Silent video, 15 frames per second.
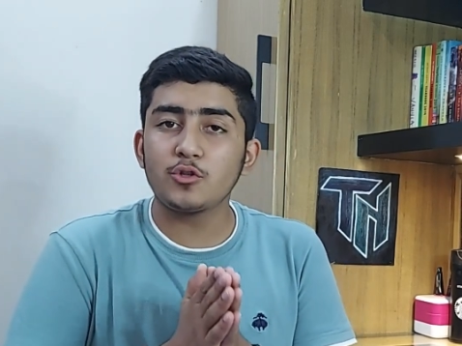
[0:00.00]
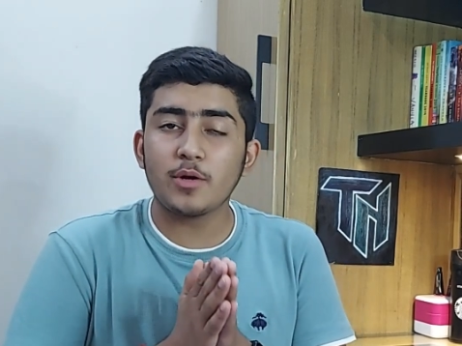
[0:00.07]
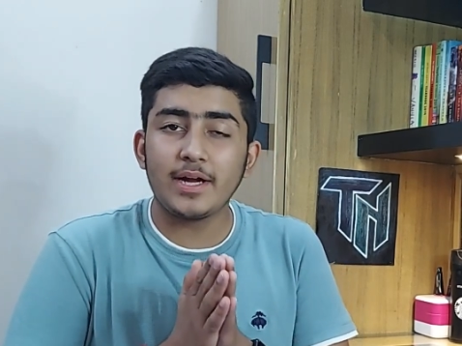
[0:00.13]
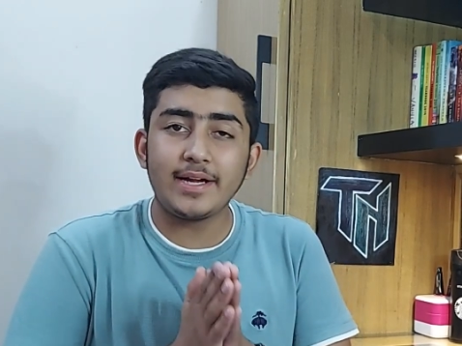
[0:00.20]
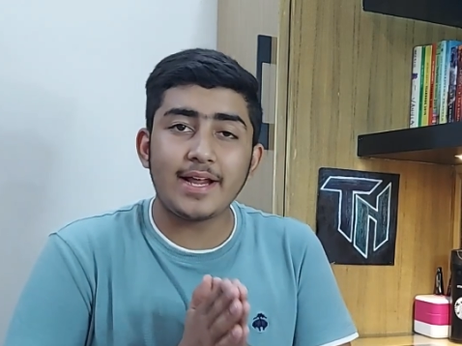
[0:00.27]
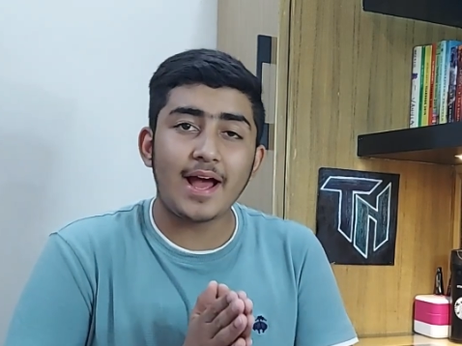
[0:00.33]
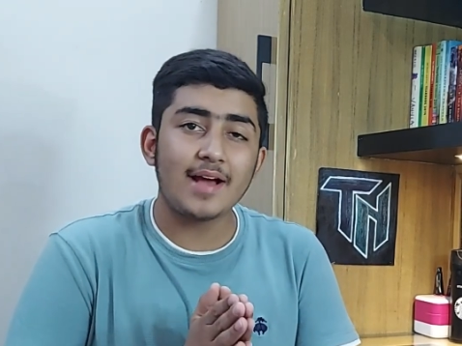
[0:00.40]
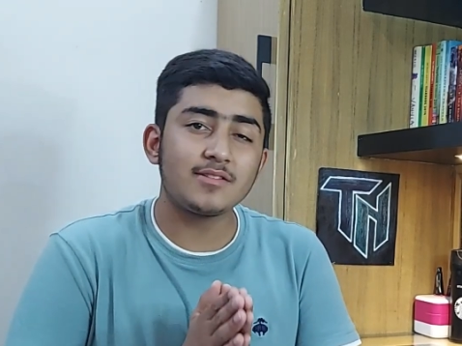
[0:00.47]
so
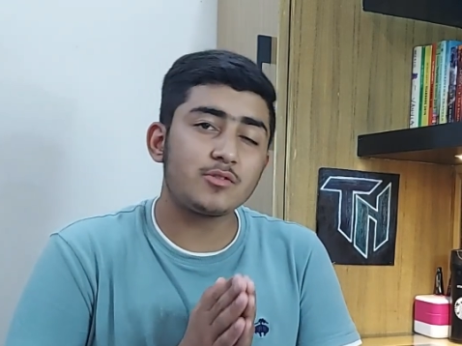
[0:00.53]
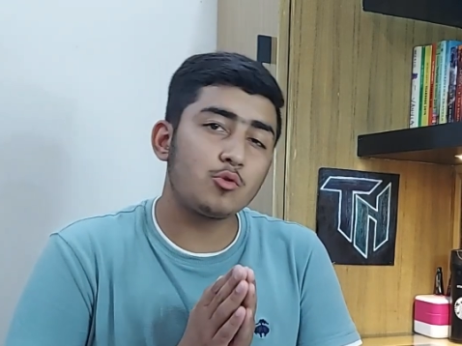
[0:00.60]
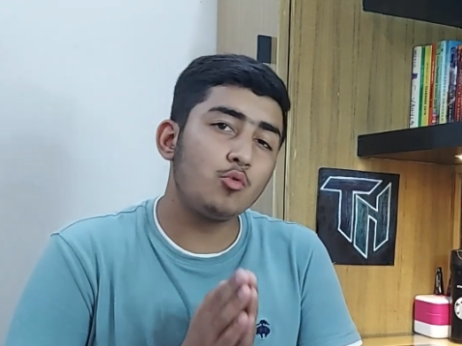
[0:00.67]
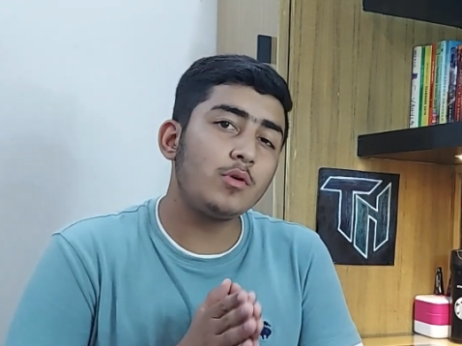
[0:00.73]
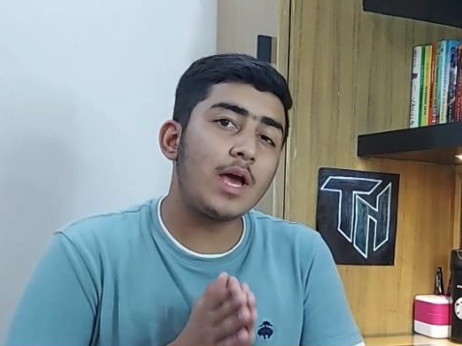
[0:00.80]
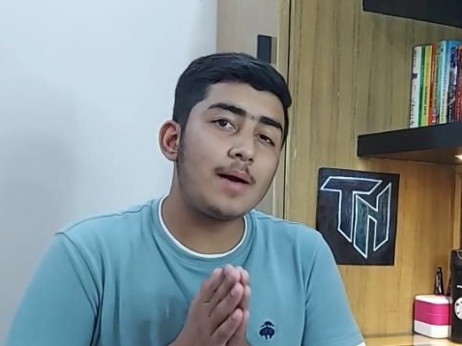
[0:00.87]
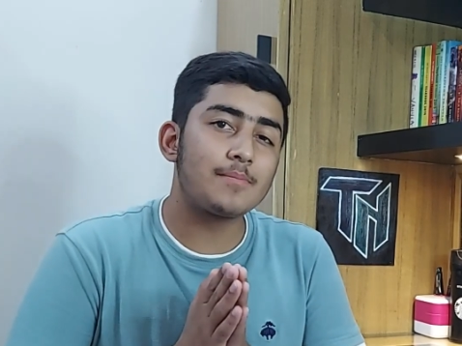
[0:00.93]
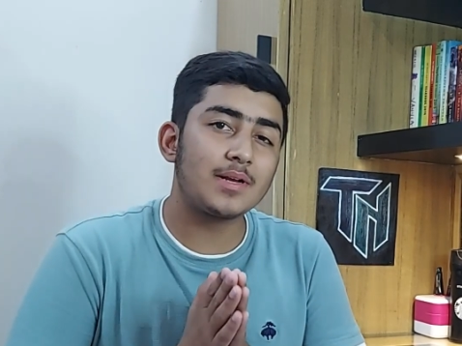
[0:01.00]
it has
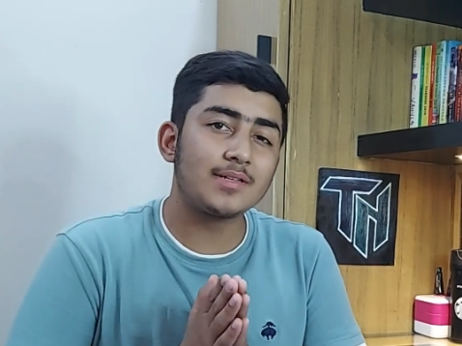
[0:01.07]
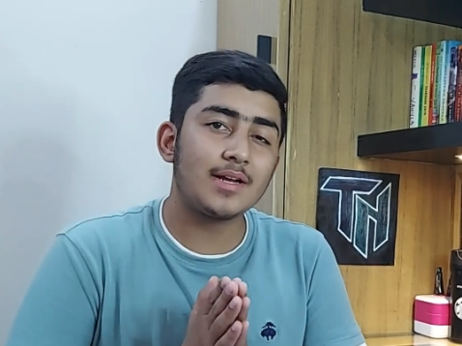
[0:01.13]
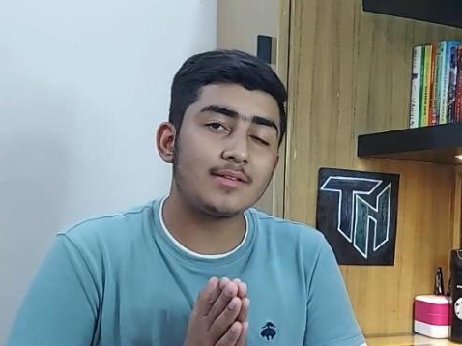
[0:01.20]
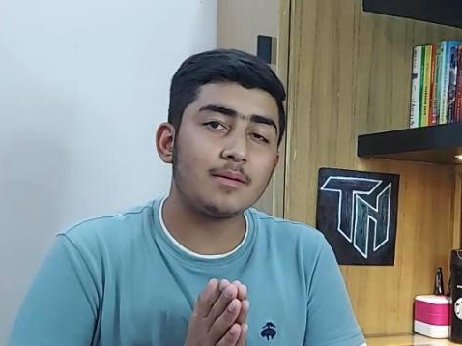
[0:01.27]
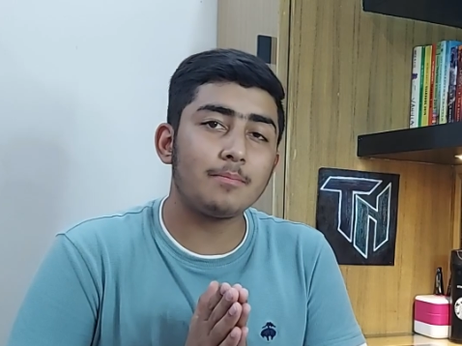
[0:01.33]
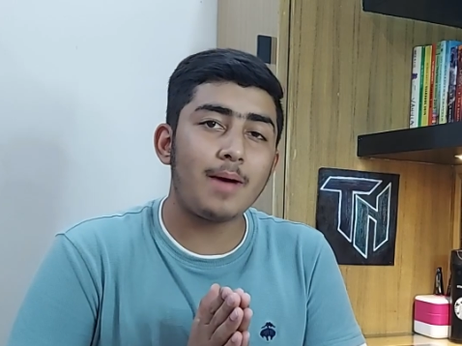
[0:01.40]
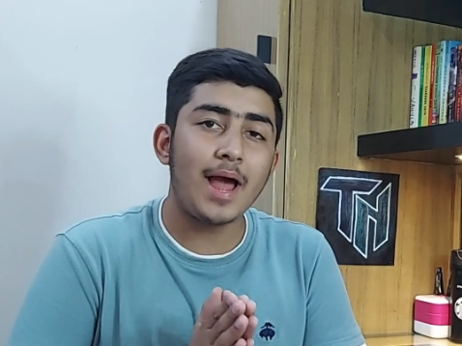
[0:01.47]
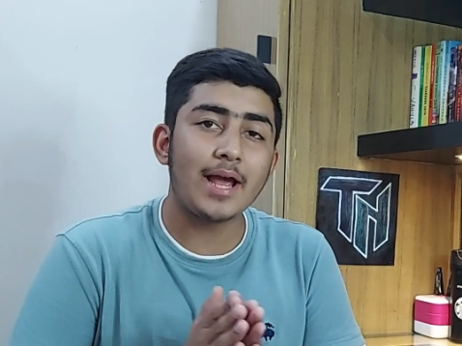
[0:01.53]
2 cameras
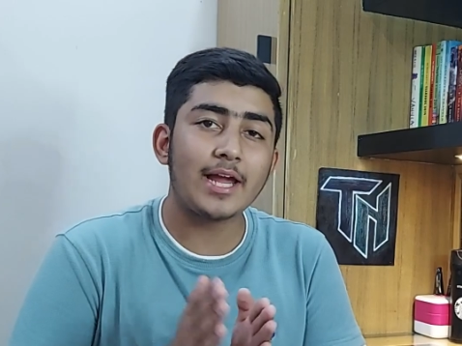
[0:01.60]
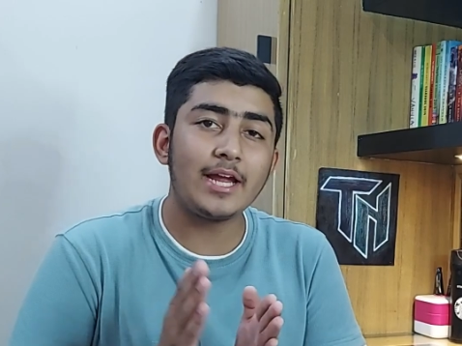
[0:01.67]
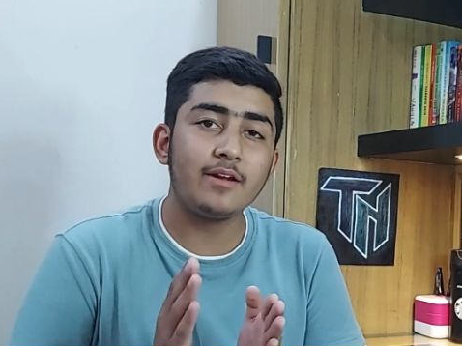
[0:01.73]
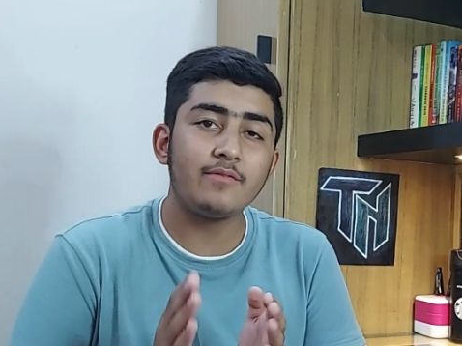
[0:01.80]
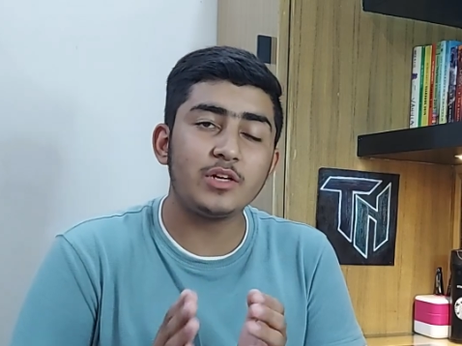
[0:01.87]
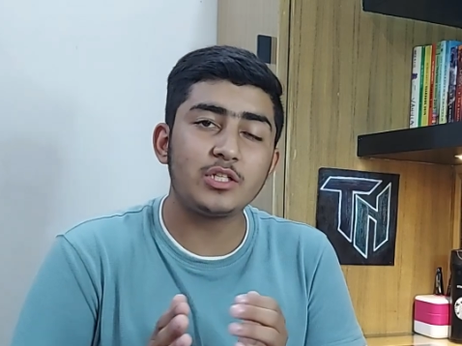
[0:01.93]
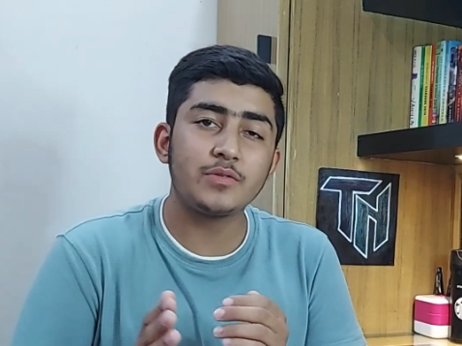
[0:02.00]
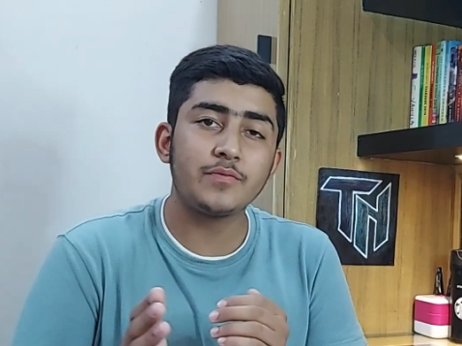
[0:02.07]
at the back,
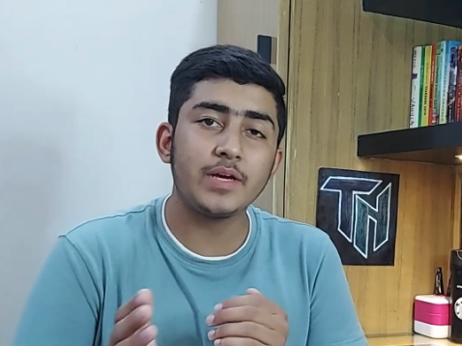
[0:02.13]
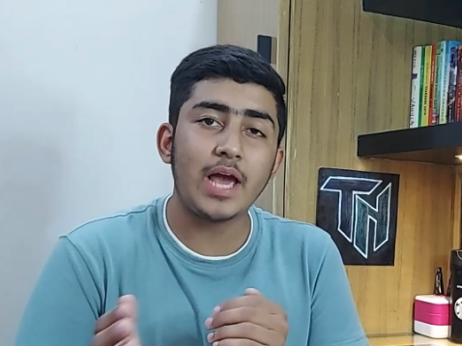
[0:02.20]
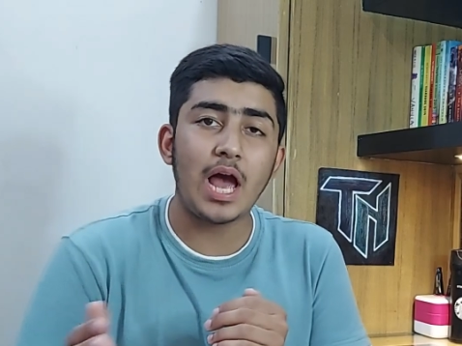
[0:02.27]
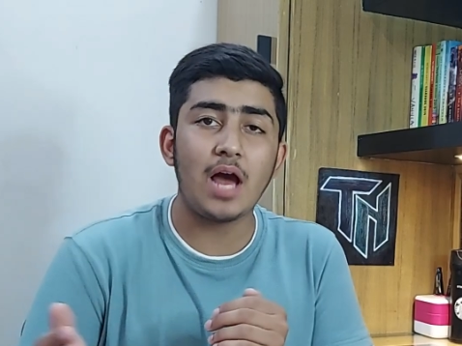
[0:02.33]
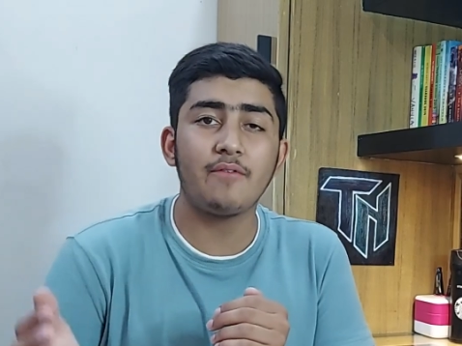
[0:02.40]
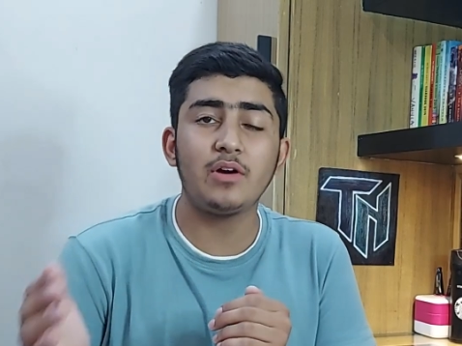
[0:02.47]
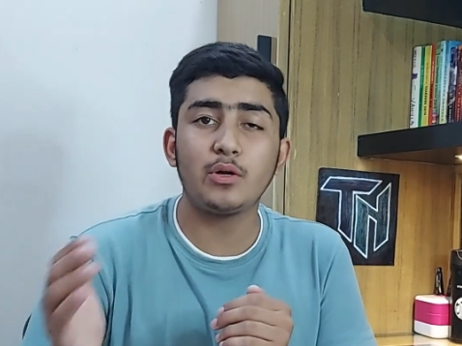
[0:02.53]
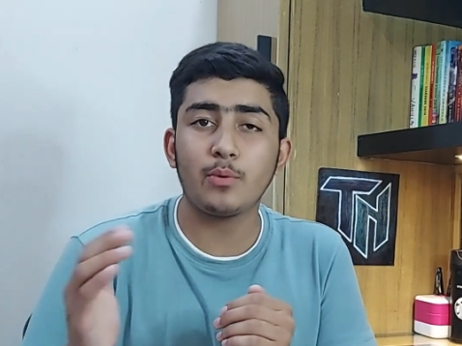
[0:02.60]
in which we
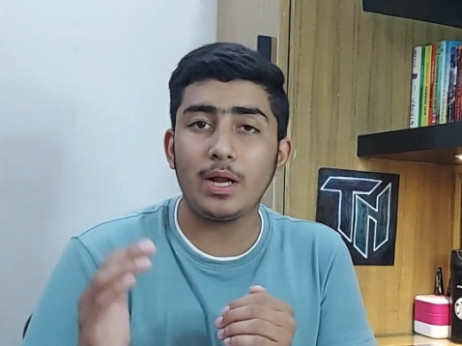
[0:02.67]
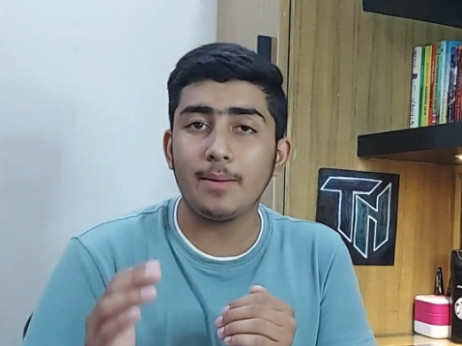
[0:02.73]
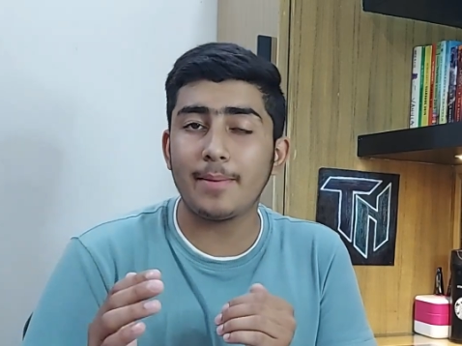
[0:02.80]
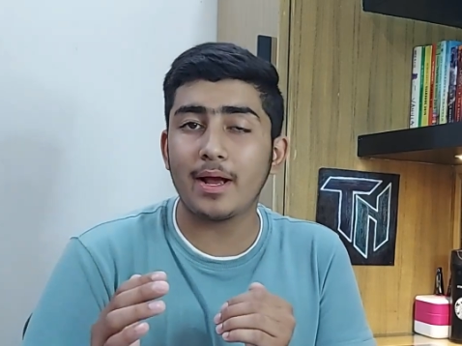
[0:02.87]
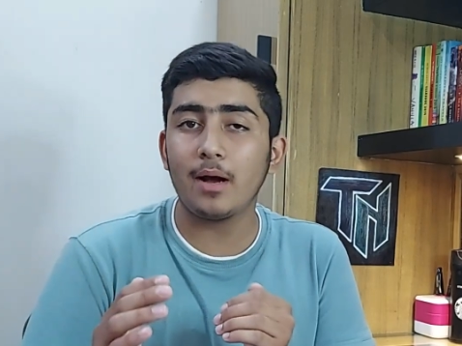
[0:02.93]
have a 12